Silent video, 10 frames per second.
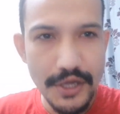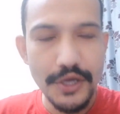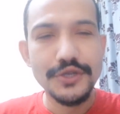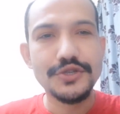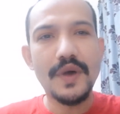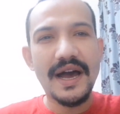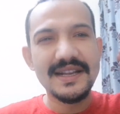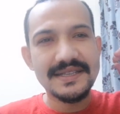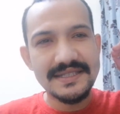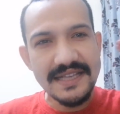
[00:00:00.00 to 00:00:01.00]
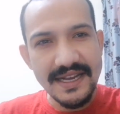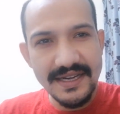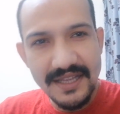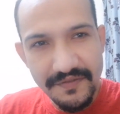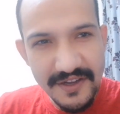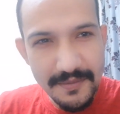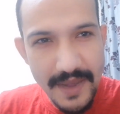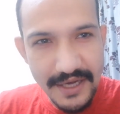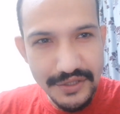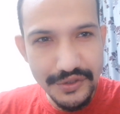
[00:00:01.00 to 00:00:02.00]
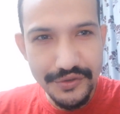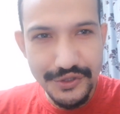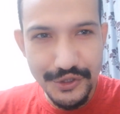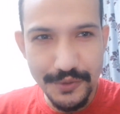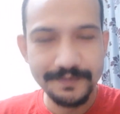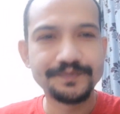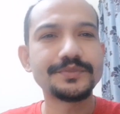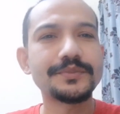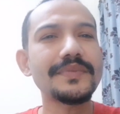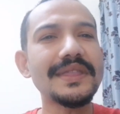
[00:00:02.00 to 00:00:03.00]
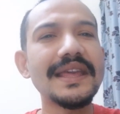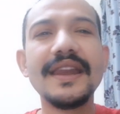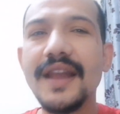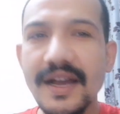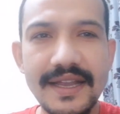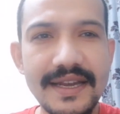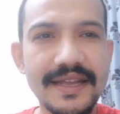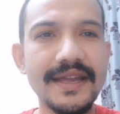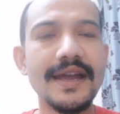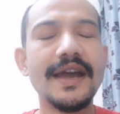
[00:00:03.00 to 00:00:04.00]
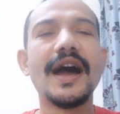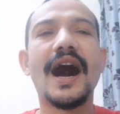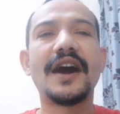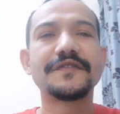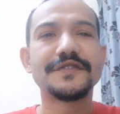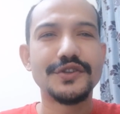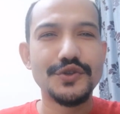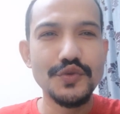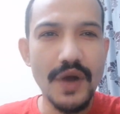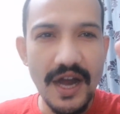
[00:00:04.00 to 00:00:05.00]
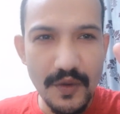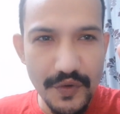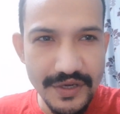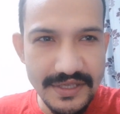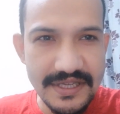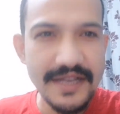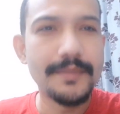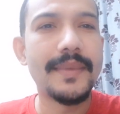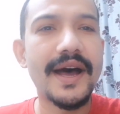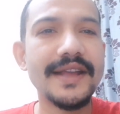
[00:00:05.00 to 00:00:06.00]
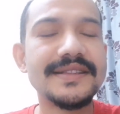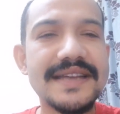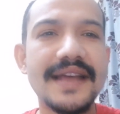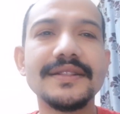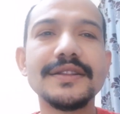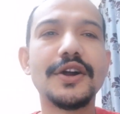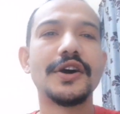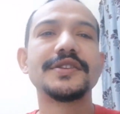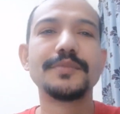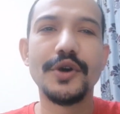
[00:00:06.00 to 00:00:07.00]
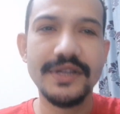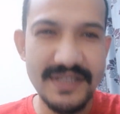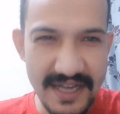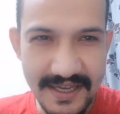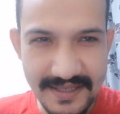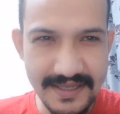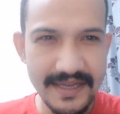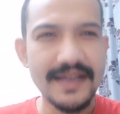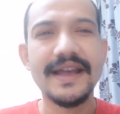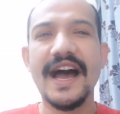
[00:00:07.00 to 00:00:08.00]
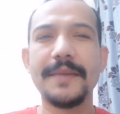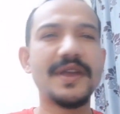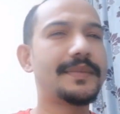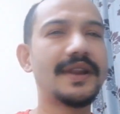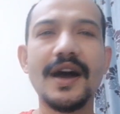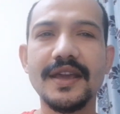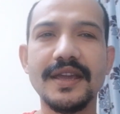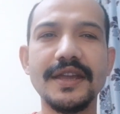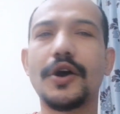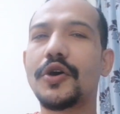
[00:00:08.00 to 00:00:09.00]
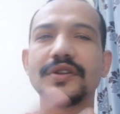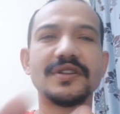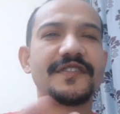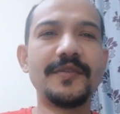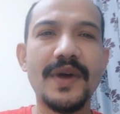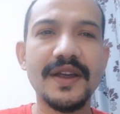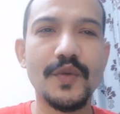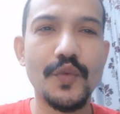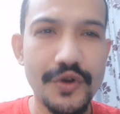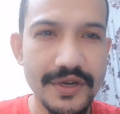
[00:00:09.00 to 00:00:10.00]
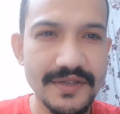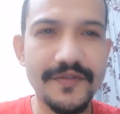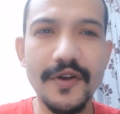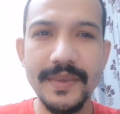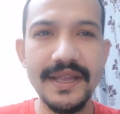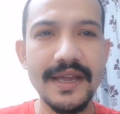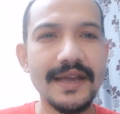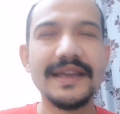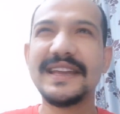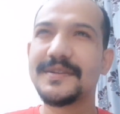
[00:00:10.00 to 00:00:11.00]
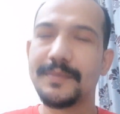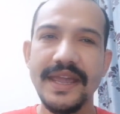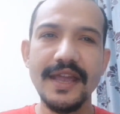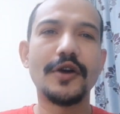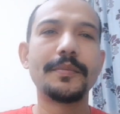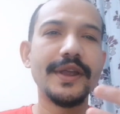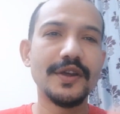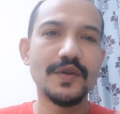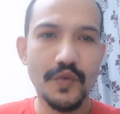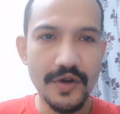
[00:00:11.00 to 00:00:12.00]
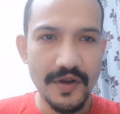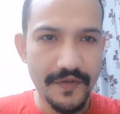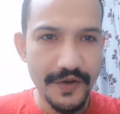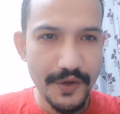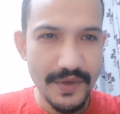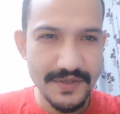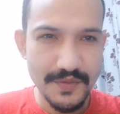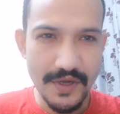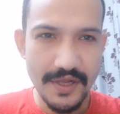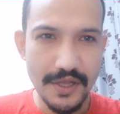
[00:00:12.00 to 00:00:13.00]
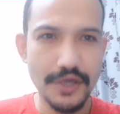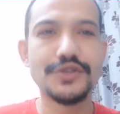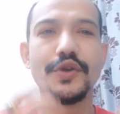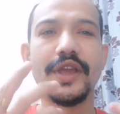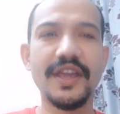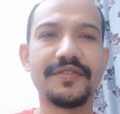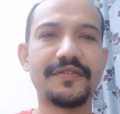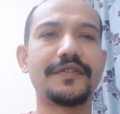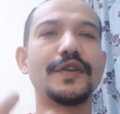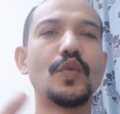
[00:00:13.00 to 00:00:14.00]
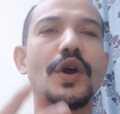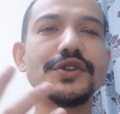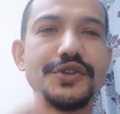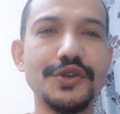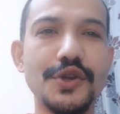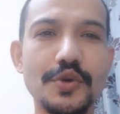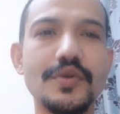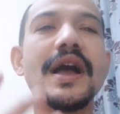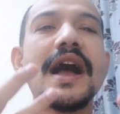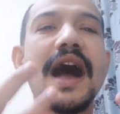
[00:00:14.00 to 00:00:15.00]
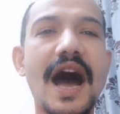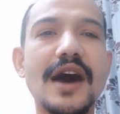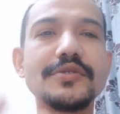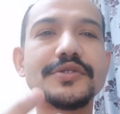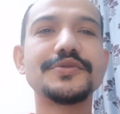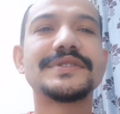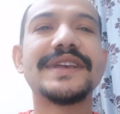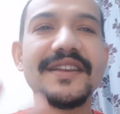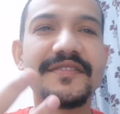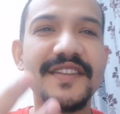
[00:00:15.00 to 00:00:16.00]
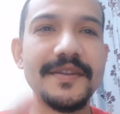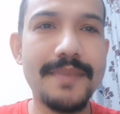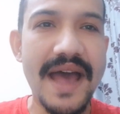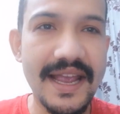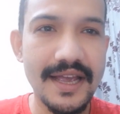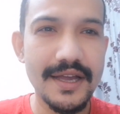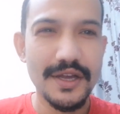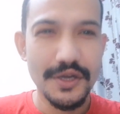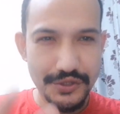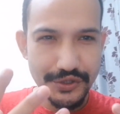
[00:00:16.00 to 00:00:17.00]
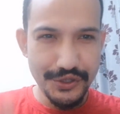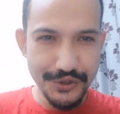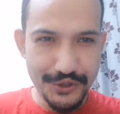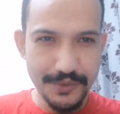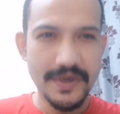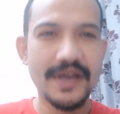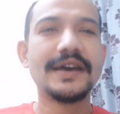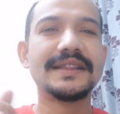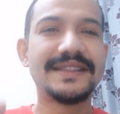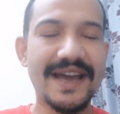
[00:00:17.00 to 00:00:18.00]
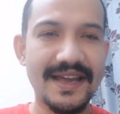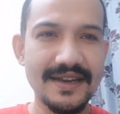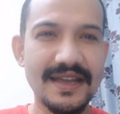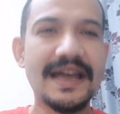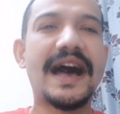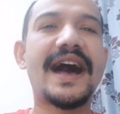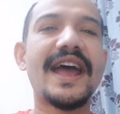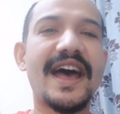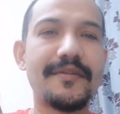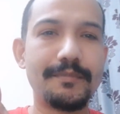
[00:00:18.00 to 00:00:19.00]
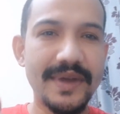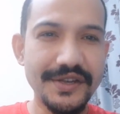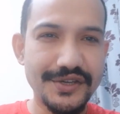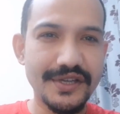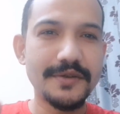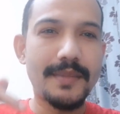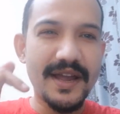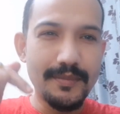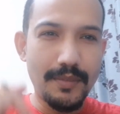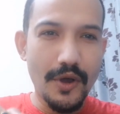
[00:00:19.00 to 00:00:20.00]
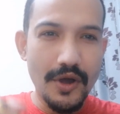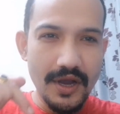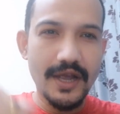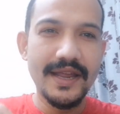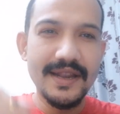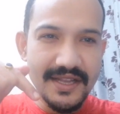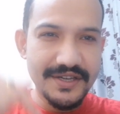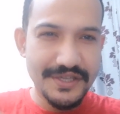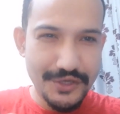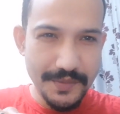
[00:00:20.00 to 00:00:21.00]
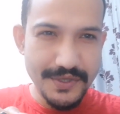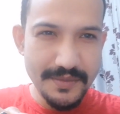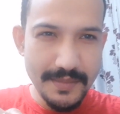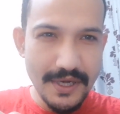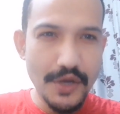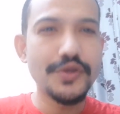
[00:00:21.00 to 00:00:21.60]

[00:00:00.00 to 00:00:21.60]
So I sent the feedback to YouTube. Luckily, after 2 hours, my channel got monetized. I may be lucky or the feedback worked for me. It may or may not work for you as well. So if you want to know how to send feedback to YouTube, then I have mentioned my blog in the description below.